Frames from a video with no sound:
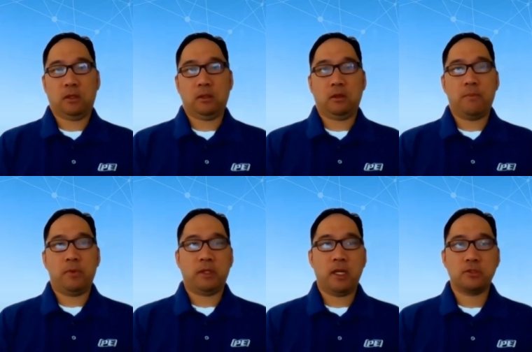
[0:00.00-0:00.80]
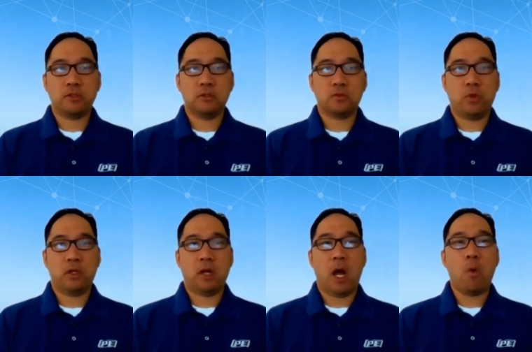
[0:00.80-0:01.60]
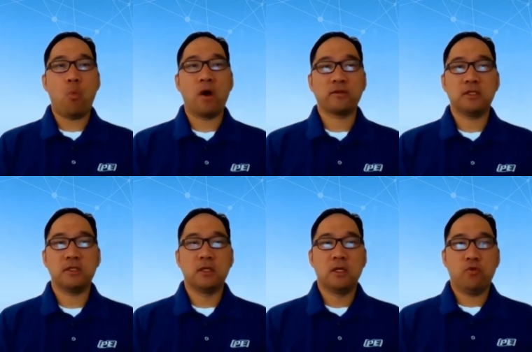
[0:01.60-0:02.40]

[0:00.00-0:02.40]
in applications where unwanted